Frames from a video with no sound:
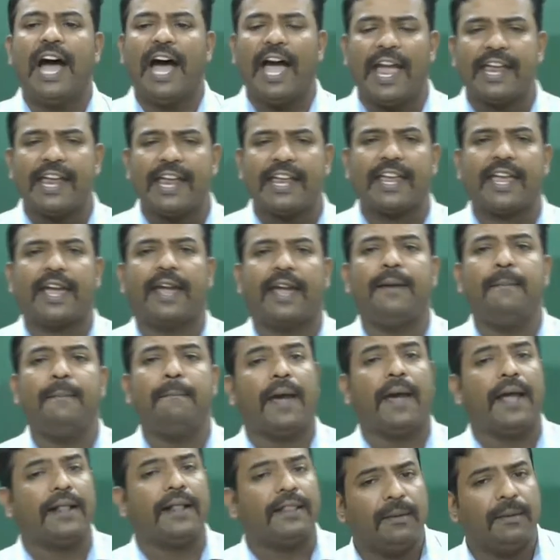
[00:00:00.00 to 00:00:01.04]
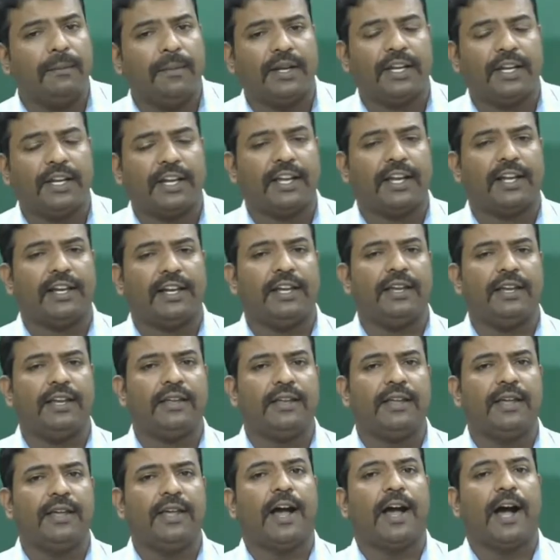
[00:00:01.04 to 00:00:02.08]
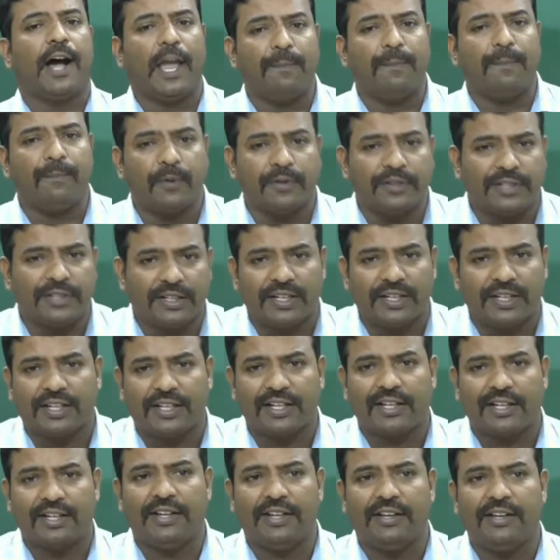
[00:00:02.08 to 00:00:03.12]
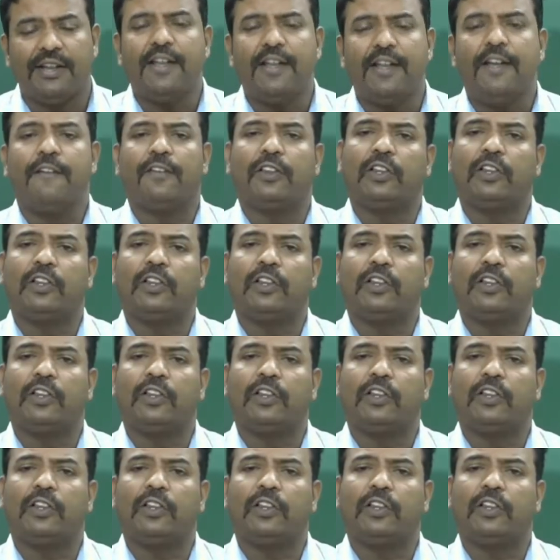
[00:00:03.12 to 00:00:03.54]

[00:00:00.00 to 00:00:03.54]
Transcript: I can mathematically, hypothetically,